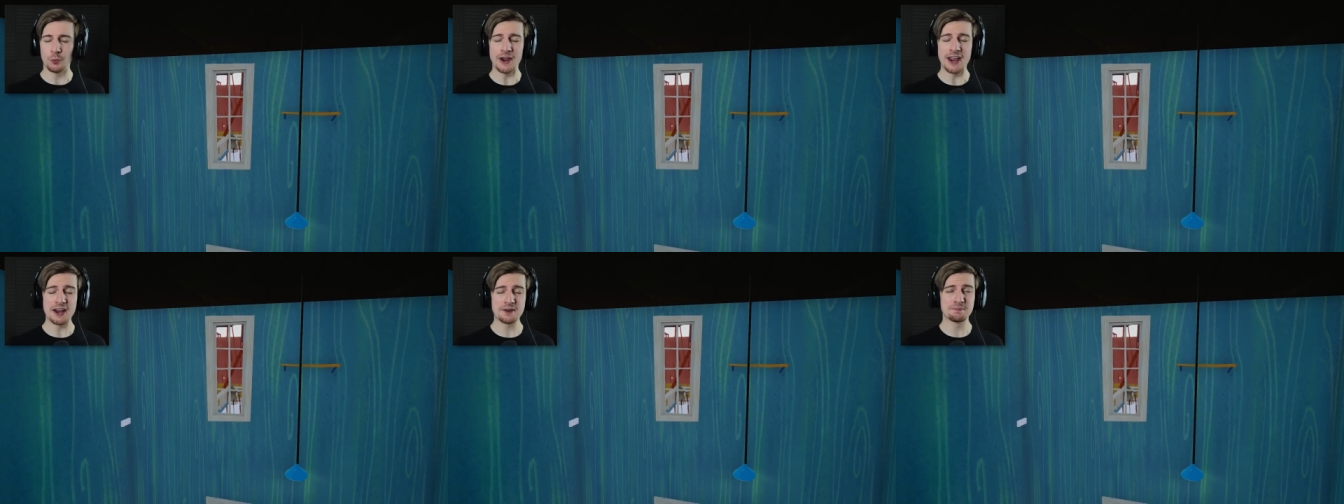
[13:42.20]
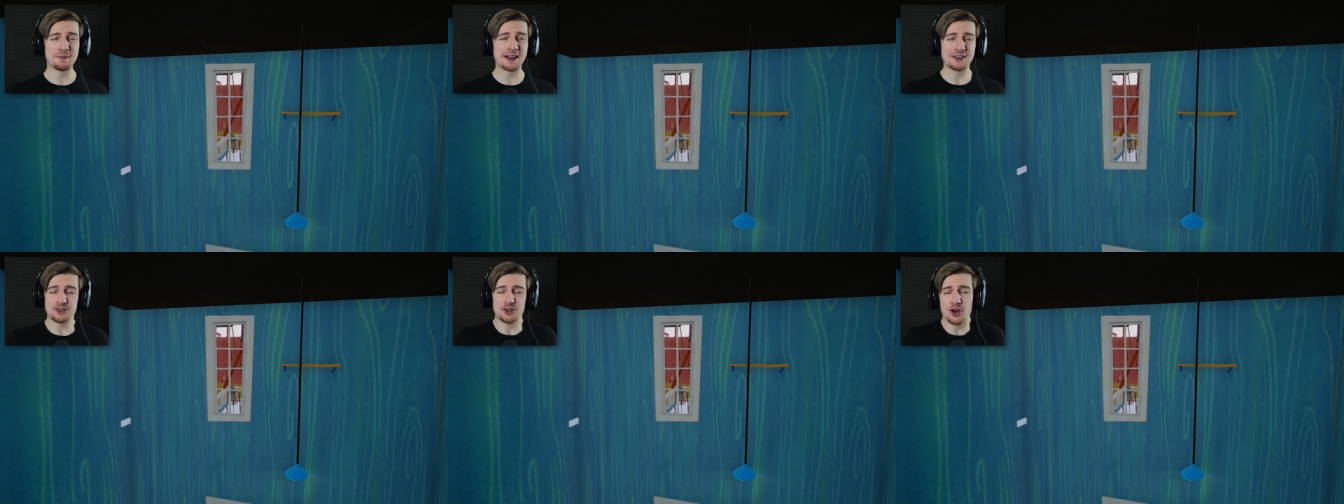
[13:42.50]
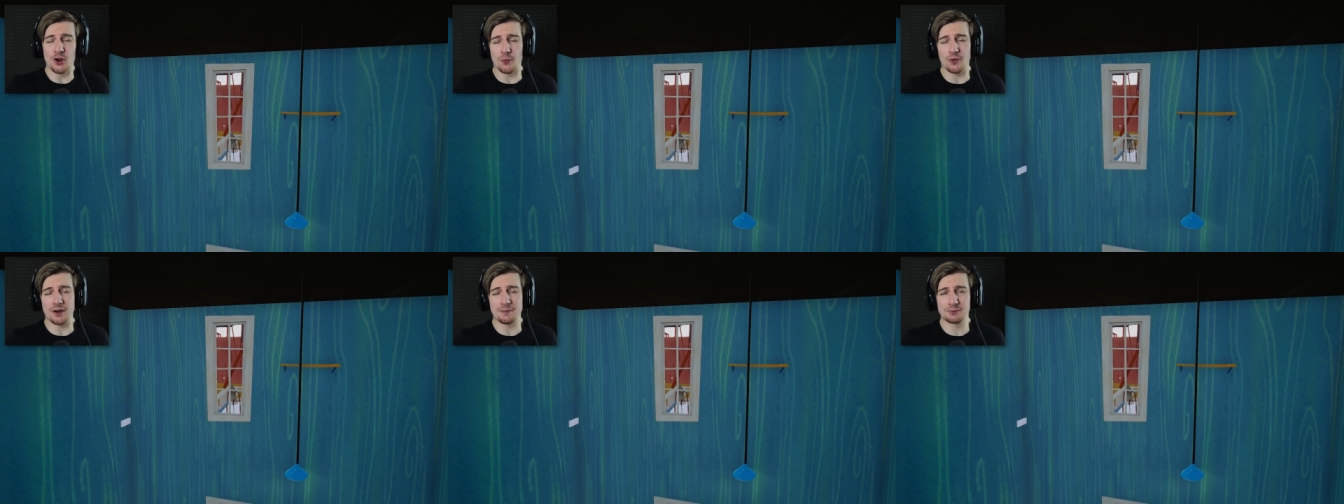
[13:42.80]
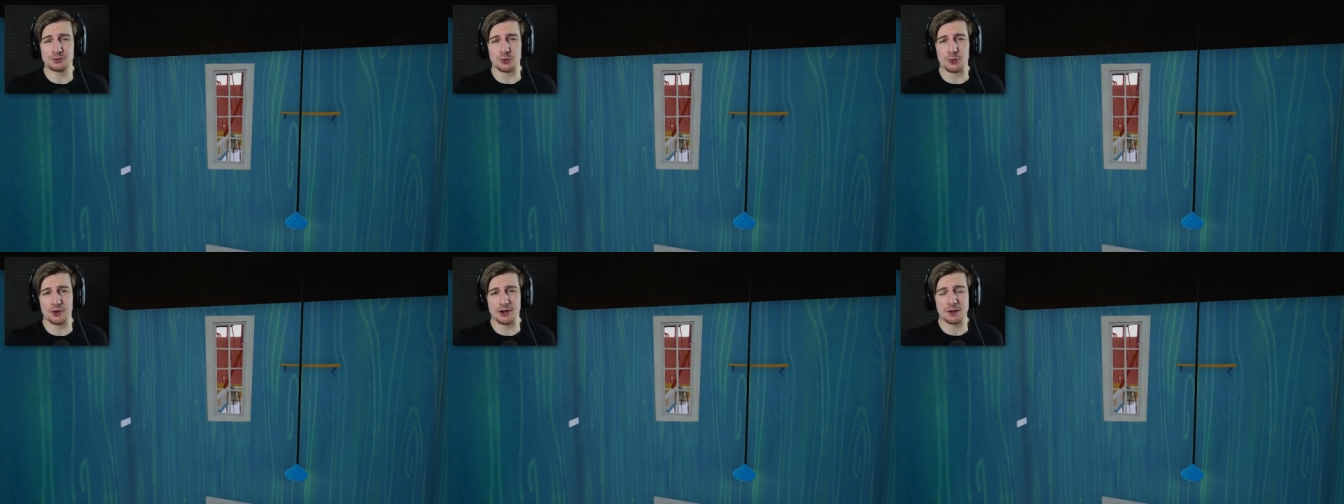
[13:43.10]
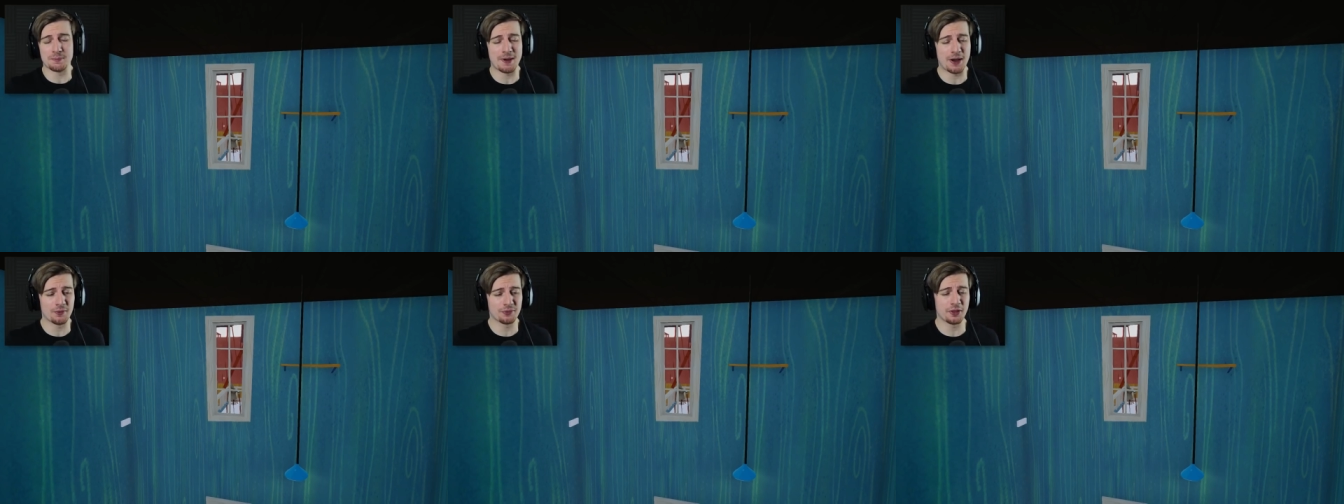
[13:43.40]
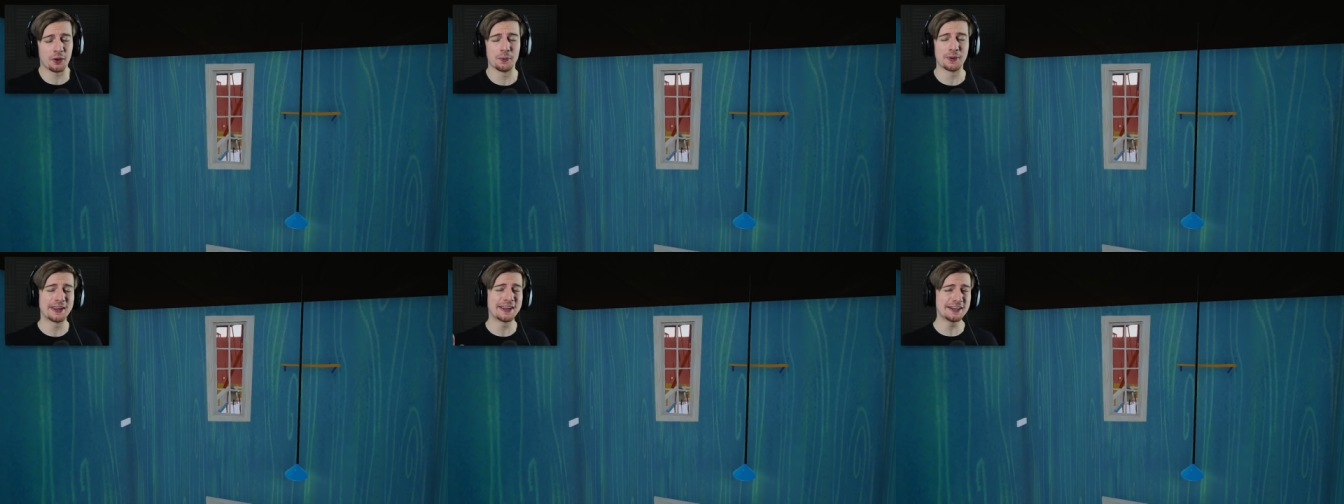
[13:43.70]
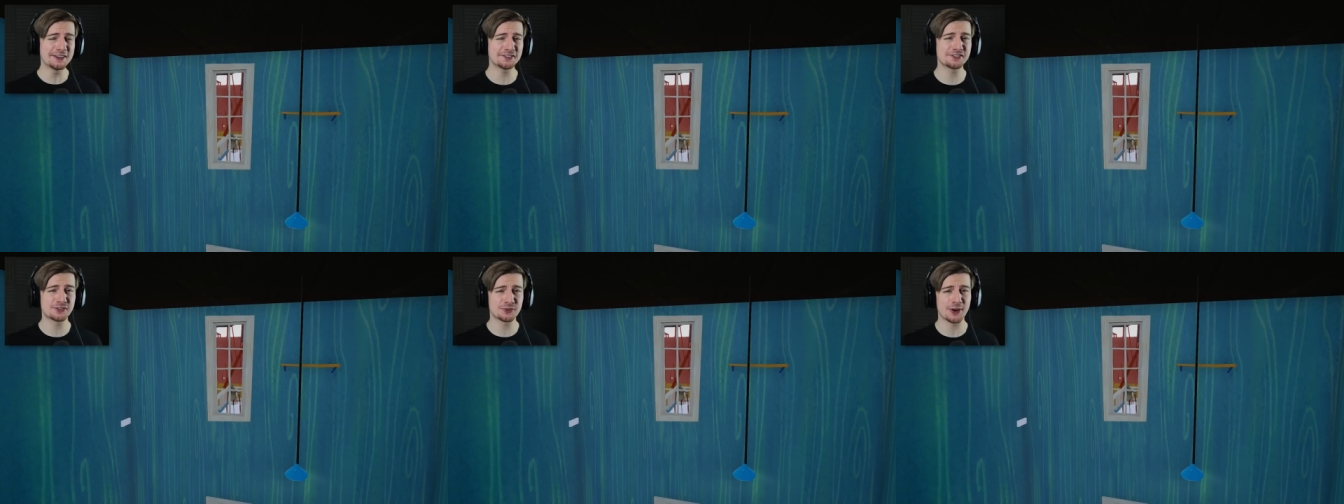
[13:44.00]
Weird Man, you know what I'm talking about, though.
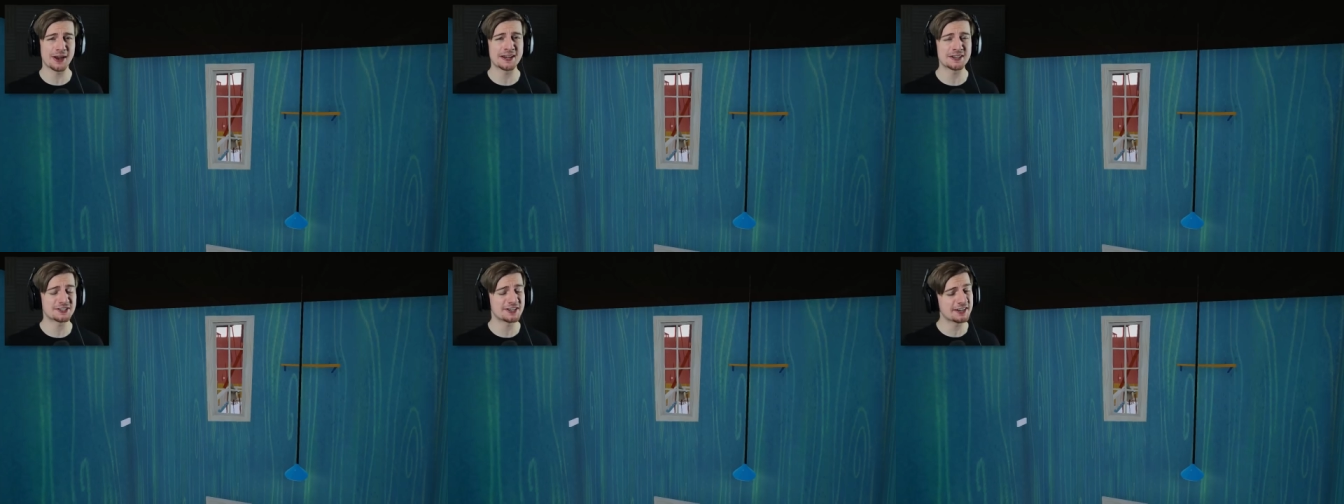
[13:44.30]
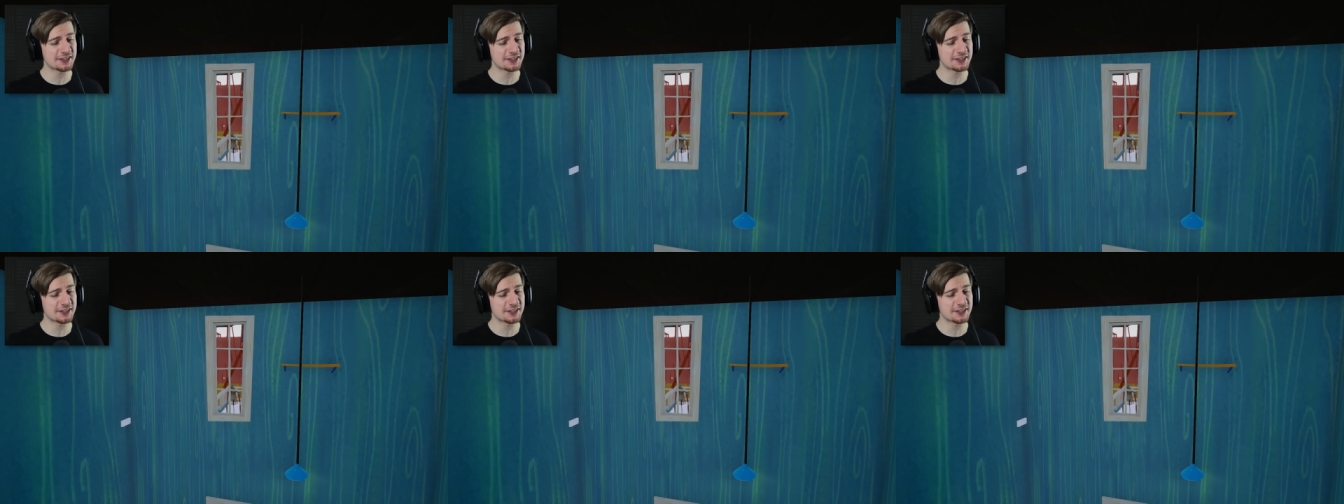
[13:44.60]
He's strange.